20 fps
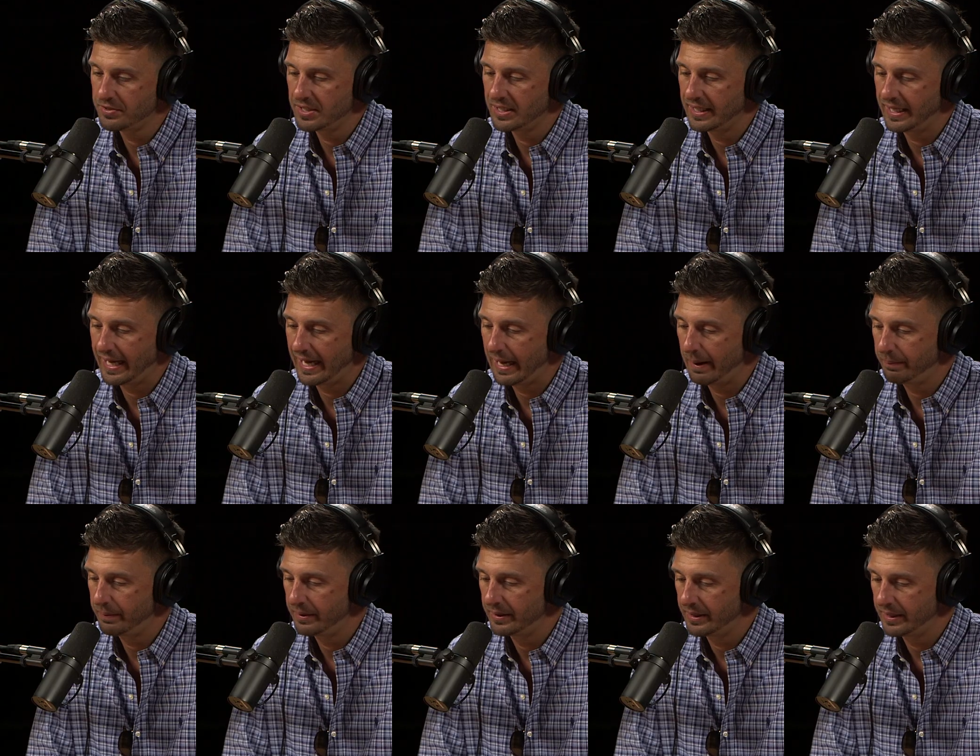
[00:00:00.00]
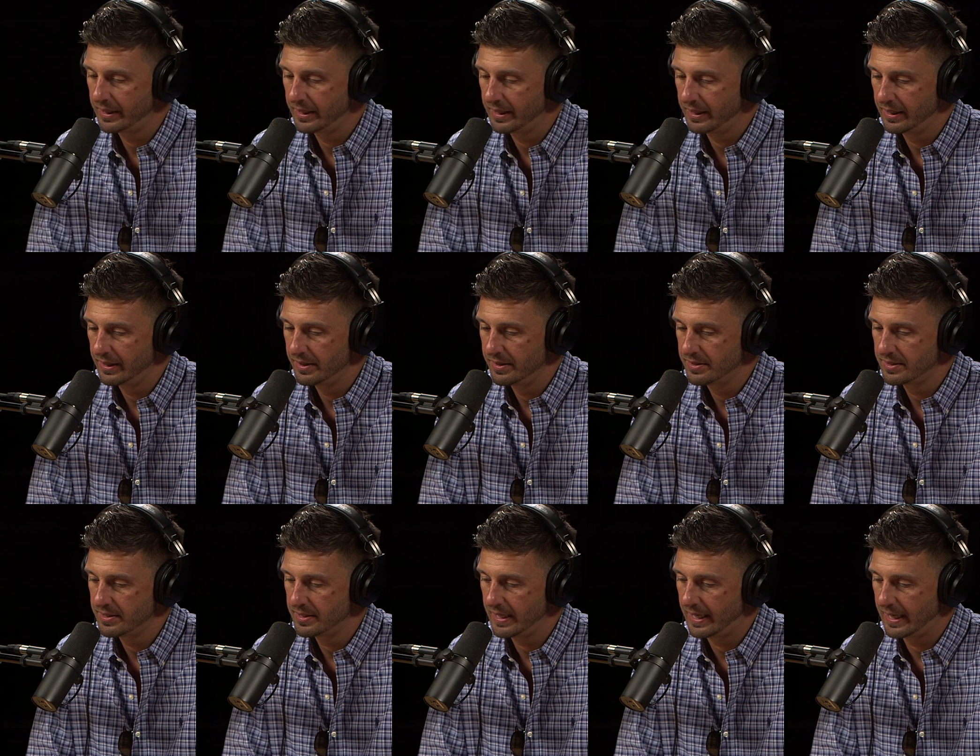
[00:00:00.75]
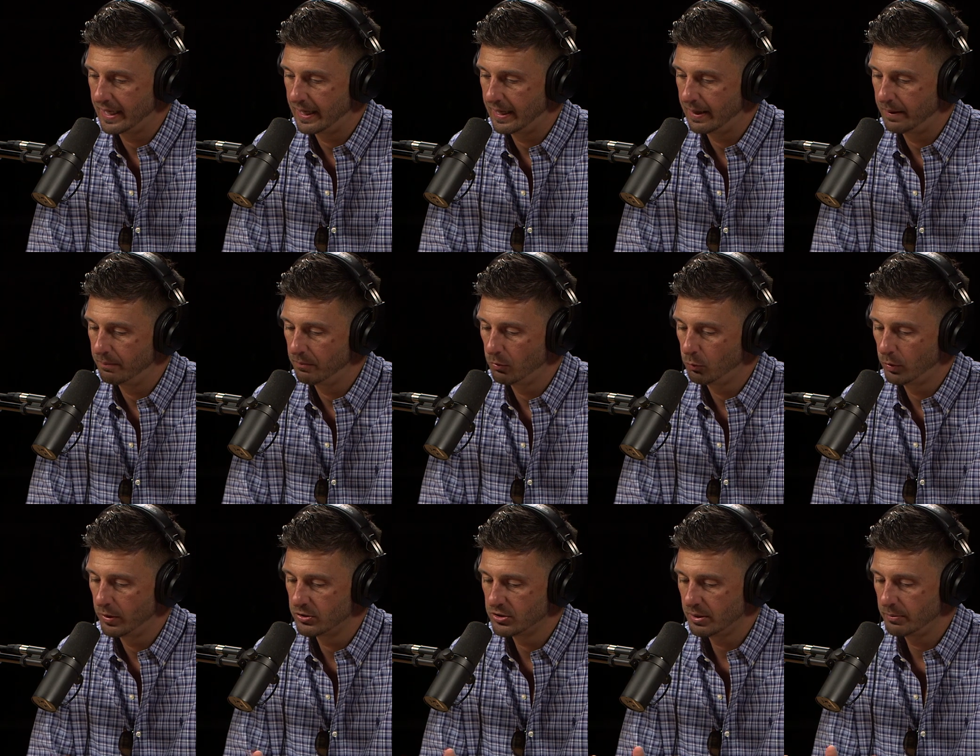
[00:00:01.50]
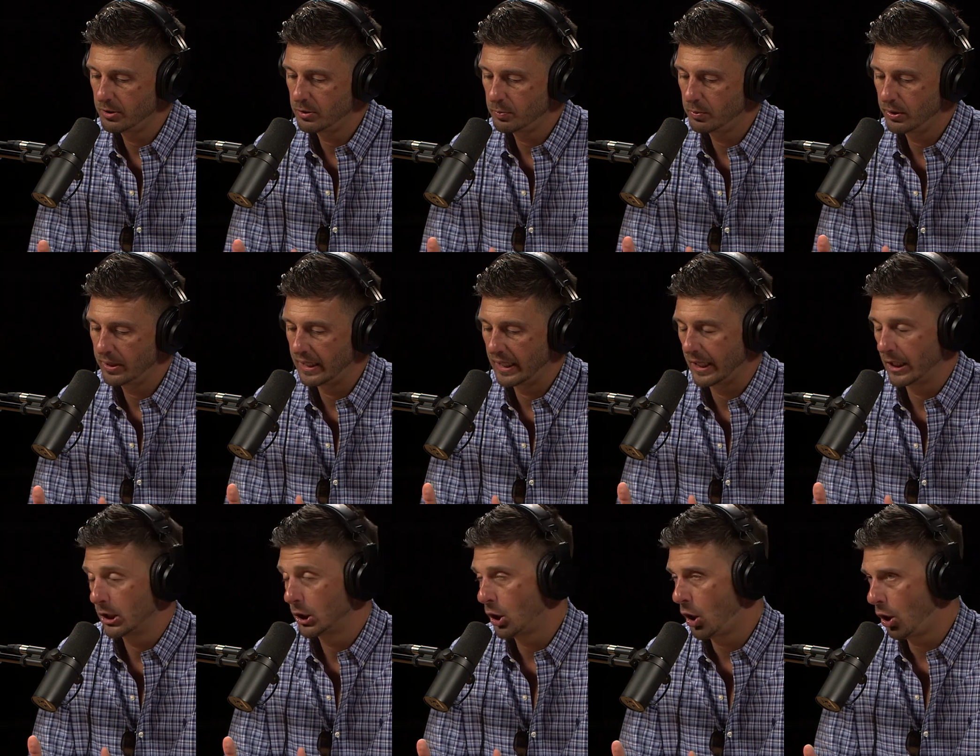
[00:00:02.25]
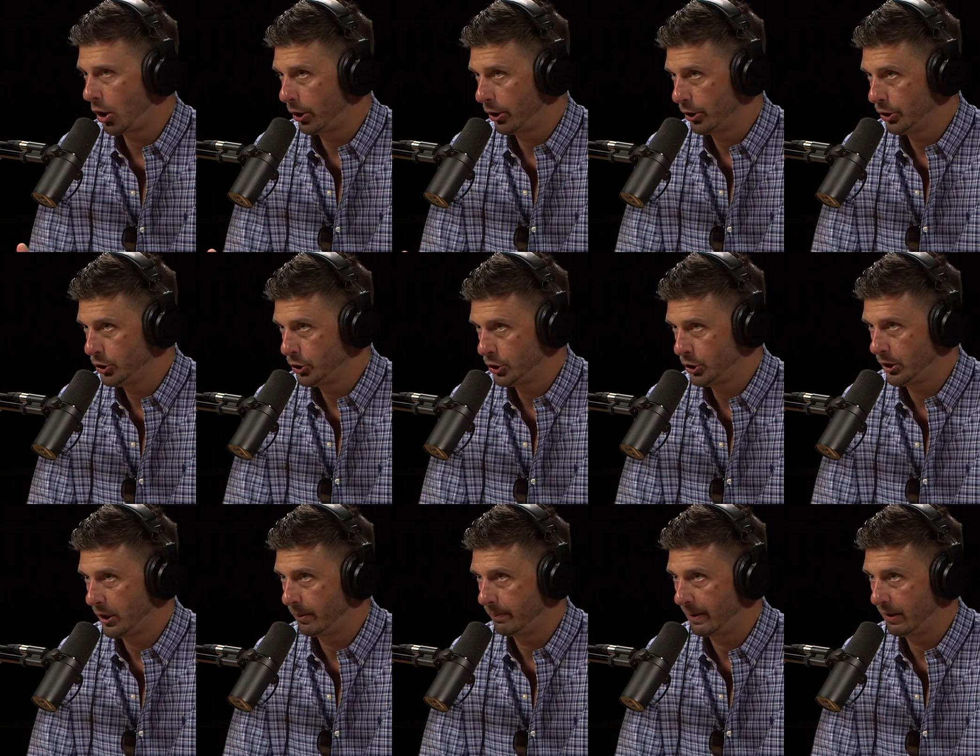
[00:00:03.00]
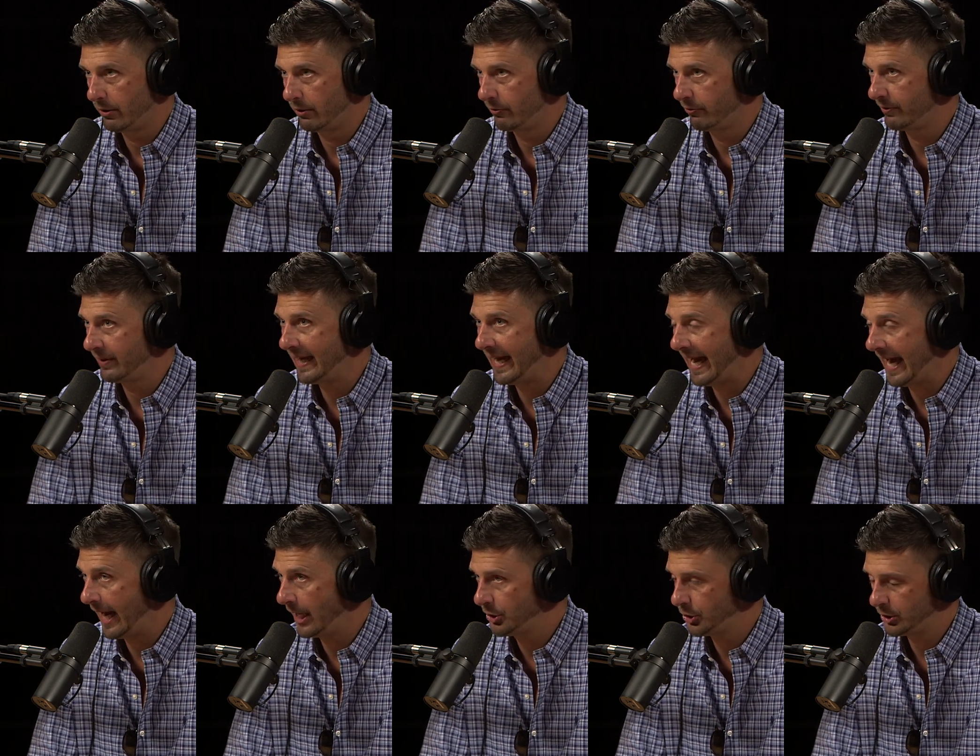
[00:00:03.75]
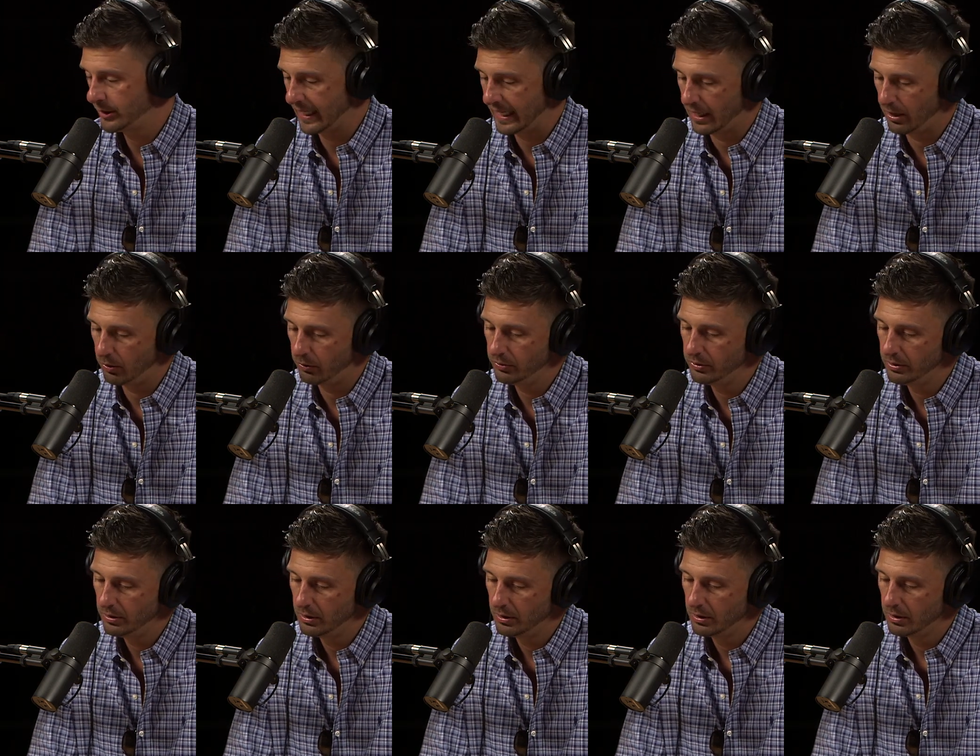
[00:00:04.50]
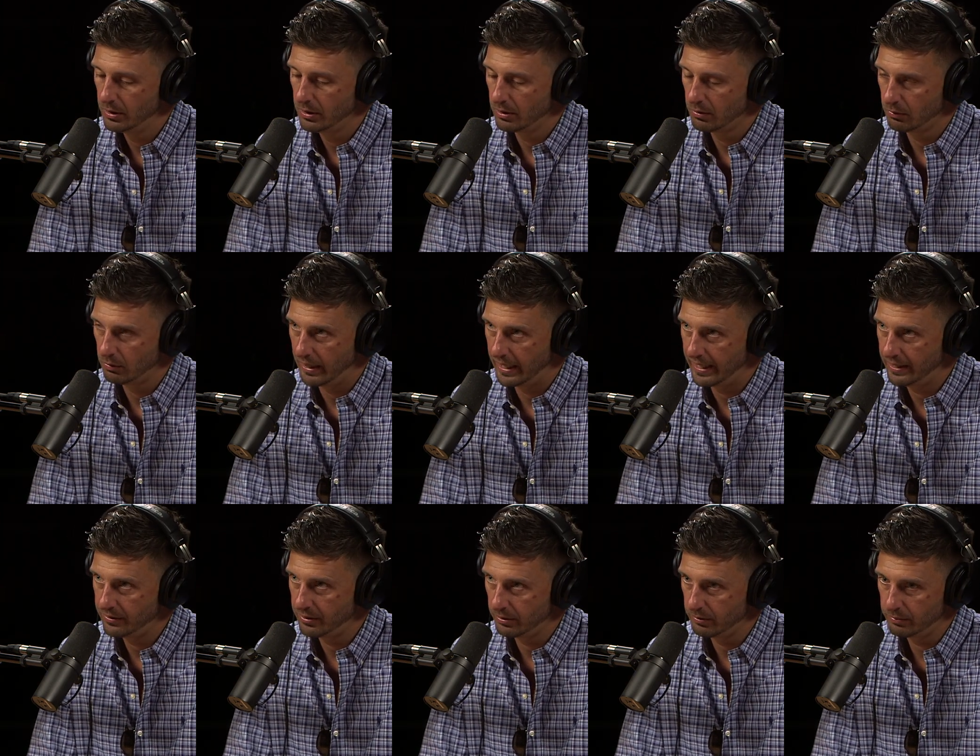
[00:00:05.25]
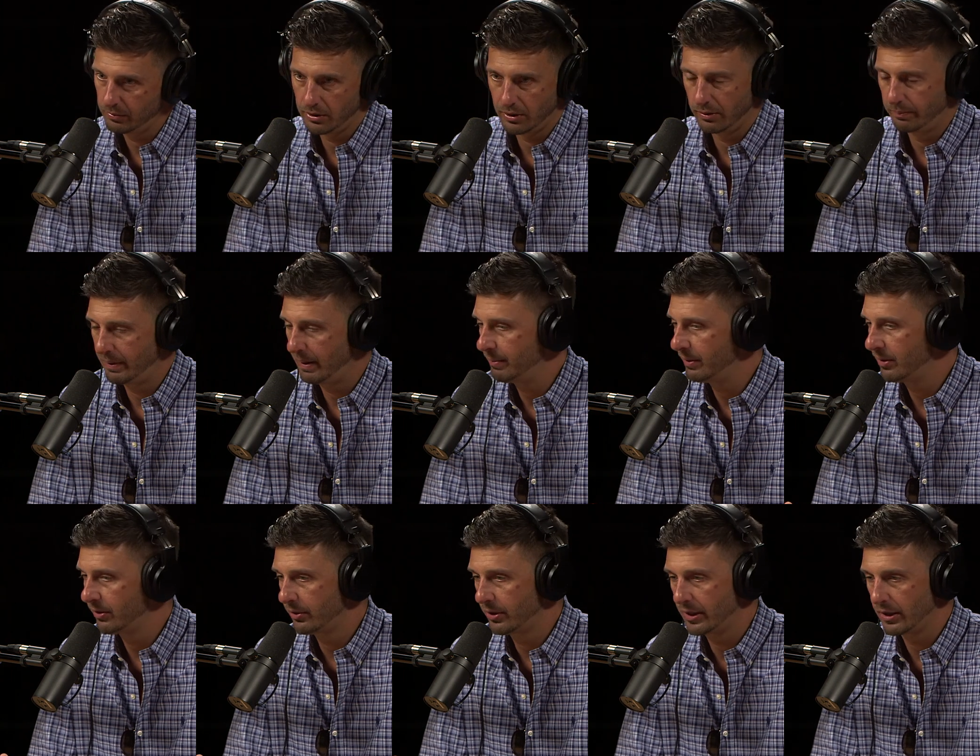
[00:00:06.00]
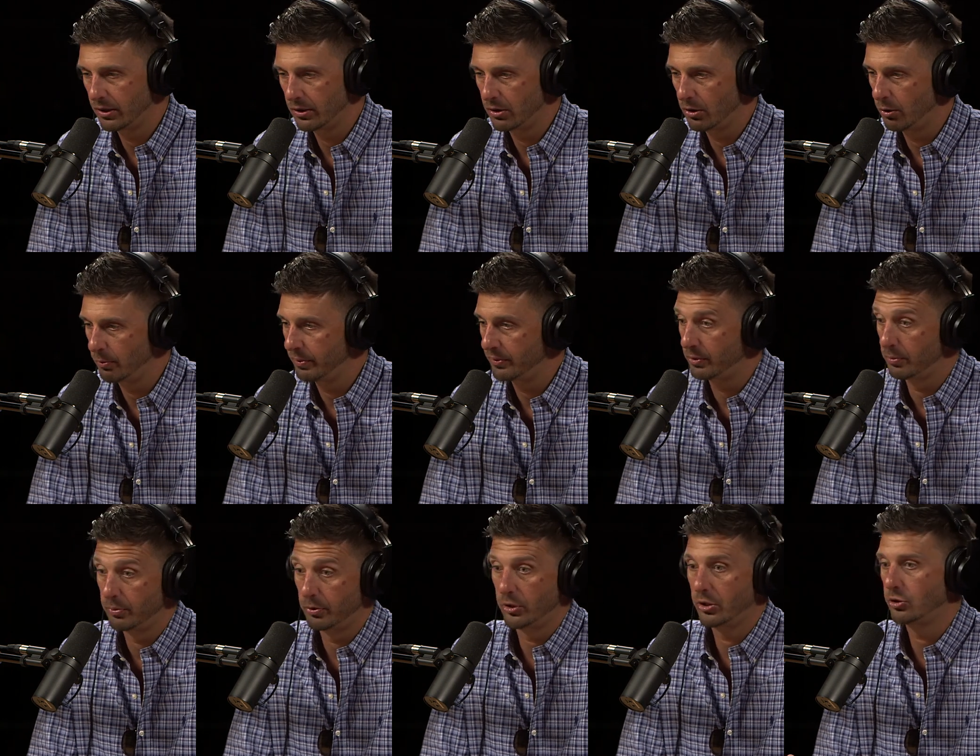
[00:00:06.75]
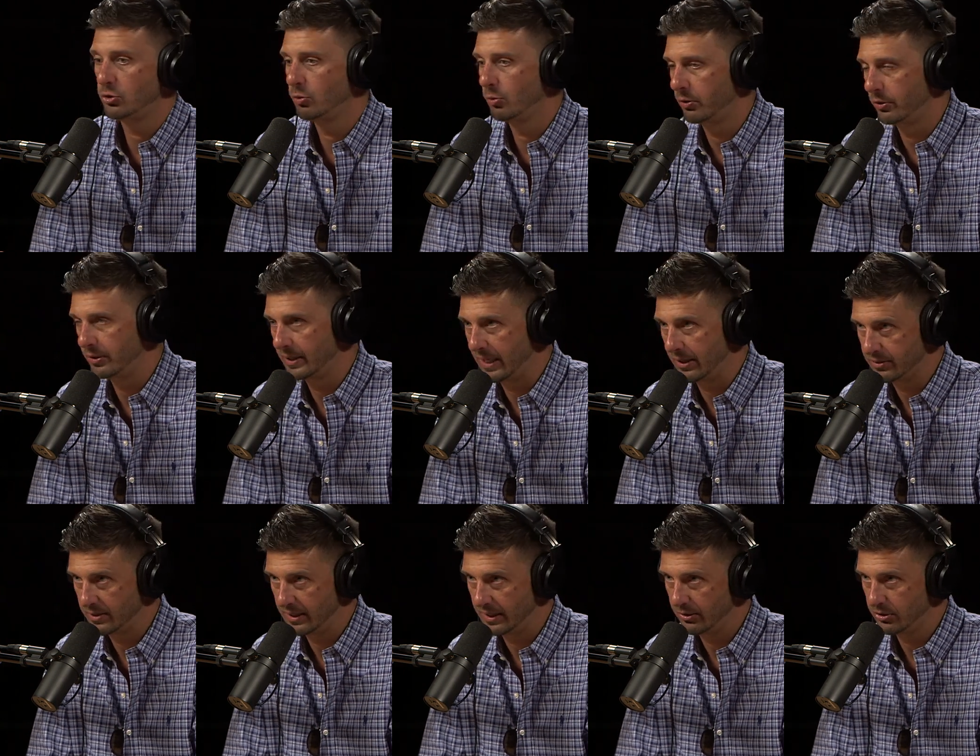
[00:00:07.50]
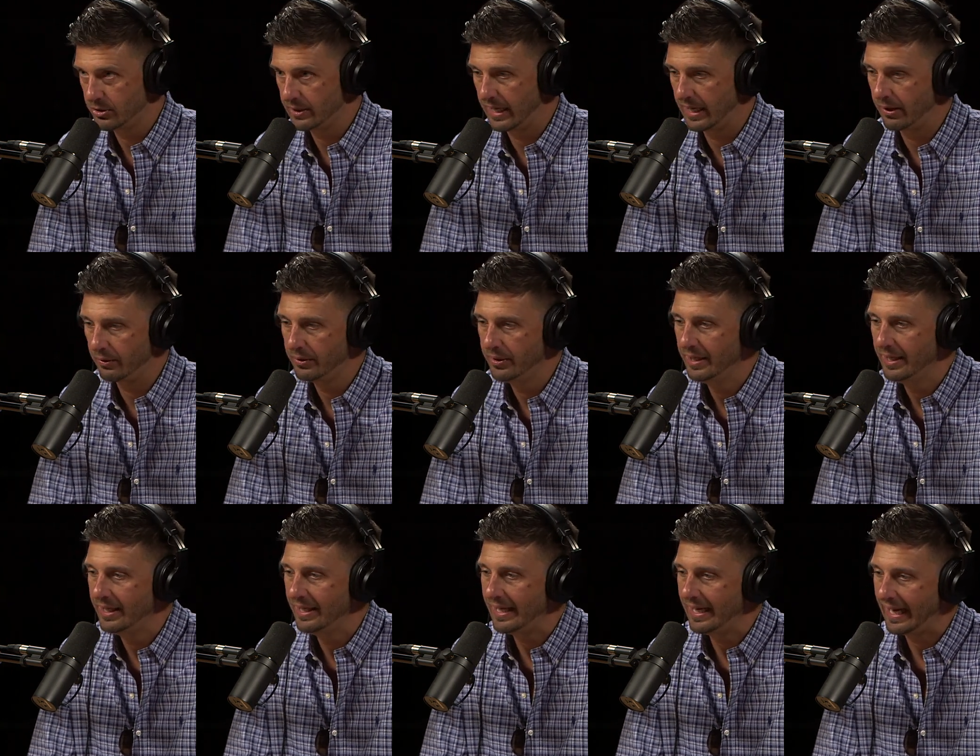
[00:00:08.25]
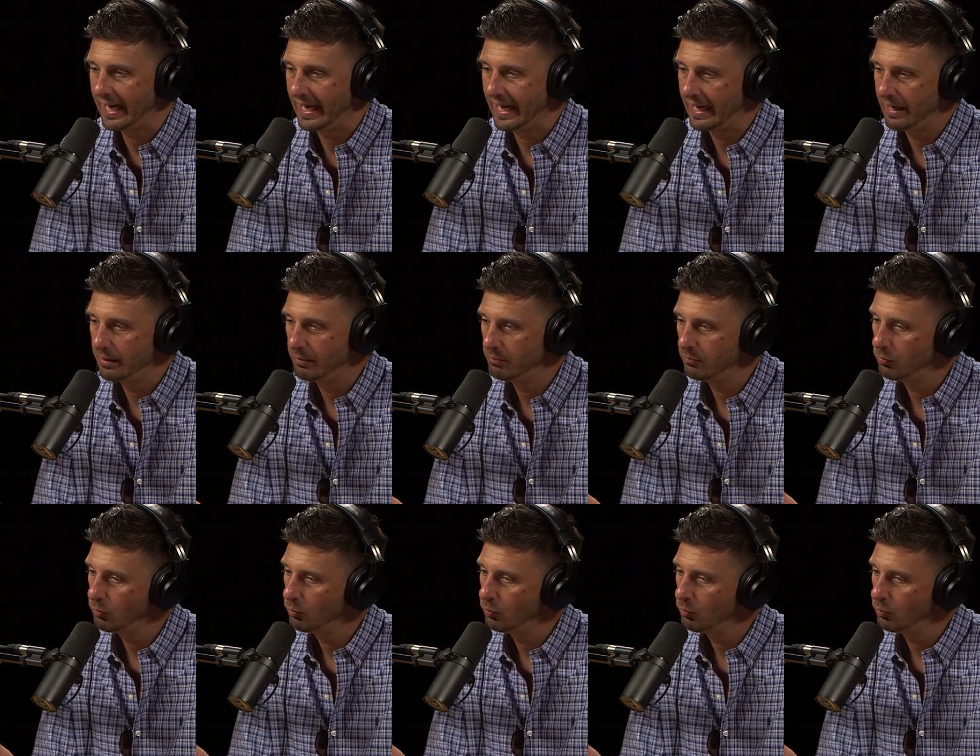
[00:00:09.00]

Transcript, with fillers: seen happen is um, when somebody's putting a large amount of cash down, right? They're, mm-hmm. they're maybe they're getting a loan, but they're putting two hundred thousand dollars down, and